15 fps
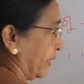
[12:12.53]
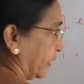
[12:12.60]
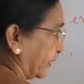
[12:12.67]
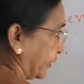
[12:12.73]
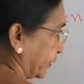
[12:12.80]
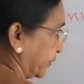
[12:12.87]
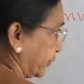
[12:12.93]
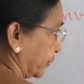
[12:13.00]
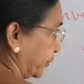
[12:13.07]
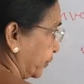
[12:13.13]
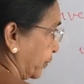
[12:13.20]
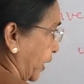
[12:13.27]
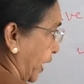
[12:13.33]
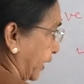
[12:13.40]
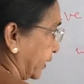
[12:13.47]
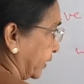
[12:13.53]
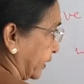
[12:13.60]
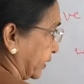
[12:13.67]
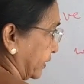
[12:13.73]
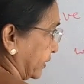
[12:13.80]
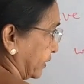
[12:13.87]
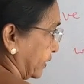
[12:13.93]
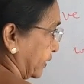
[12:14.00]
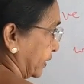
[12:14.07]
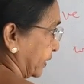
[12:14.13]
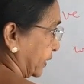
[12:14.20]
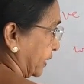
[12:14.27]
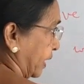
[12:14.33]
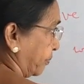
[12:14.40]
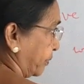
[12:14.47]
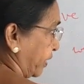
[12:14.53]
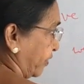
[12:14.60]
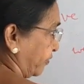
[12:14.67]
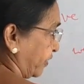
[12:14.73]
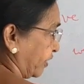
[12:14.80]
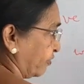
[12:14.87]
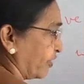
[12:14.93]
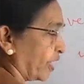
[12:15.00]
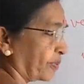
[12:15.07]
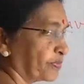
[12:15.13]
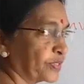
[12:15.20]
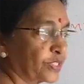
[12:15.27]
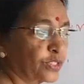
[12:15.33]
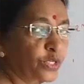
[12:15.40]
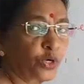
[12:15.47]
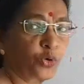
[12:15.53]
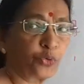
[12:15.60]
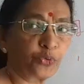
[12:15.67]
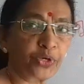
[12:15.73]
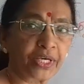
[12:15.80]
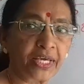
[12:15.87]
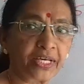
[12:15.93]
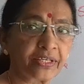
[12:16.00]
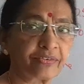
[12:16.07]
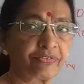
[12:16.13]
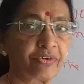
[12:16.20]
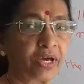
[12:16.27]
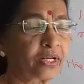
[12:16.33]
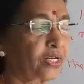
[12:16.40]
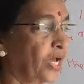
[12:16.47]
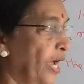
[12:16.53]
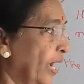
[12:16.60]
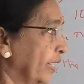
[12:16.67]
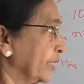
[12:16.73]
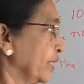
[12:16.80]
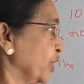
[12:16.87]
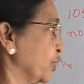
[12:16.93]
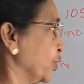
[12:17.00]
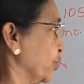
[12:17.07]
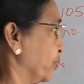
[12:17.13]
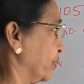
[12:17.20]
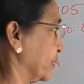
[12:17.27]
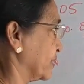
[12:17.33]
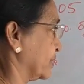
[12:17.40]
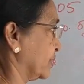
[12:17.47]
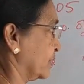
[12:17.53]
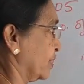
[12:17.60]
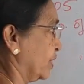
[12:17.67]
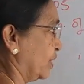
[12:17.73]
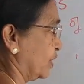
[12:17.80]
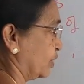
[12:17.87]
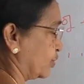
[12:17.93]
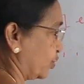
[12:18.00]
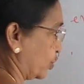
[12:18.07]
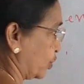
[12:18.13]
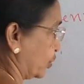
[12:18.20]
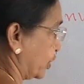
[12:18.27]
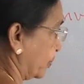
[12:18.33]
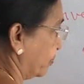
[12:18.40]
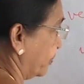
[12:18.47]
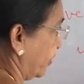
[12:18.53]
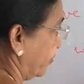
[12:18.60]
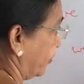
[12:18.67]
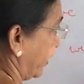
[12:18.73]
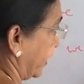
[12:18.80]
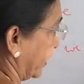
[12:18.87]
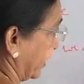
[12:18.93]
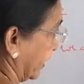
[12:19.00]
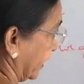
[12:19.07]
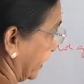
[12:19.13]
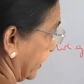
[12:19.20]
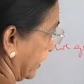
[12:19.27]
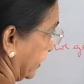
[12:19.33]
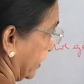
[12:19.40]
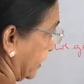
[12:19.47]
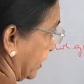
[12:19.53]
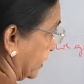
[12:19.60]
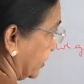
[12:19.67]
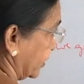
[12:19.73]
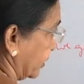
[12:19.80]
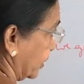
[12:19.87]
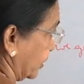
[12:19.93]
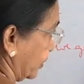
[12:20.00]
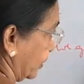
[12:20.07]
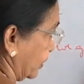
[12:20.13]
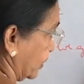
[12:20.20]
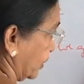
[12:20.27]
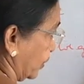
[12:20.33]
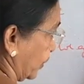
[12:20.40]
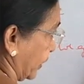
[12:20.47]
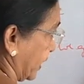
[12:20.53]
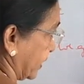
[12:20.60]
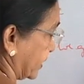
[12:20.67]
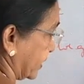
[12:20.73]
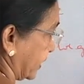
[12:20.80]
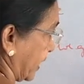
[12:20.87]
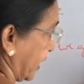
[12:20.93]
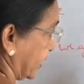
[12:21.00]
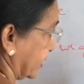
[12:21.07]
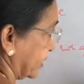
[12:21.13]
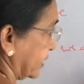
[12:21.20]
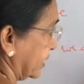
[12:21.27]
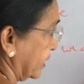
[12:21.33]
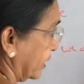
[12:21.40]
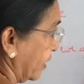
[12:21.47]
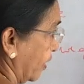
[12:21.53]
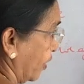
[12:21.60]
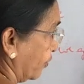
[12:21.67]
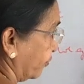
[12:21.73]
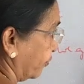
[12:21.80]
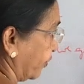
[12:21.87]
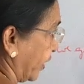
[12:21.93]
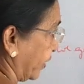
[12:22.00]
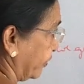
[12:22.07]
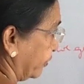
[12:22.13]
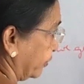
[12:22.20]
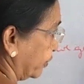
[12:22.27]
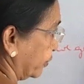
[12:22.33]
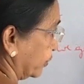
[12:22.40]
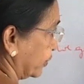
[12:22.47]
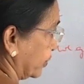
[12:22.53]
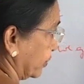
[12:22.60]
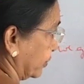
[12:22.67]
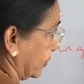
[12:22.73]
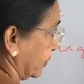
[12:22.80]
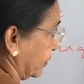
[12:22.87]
into 100. Number of envelopes we get for 100 rupees. So simplifying it, 0 0 gets cancelled, 5 2s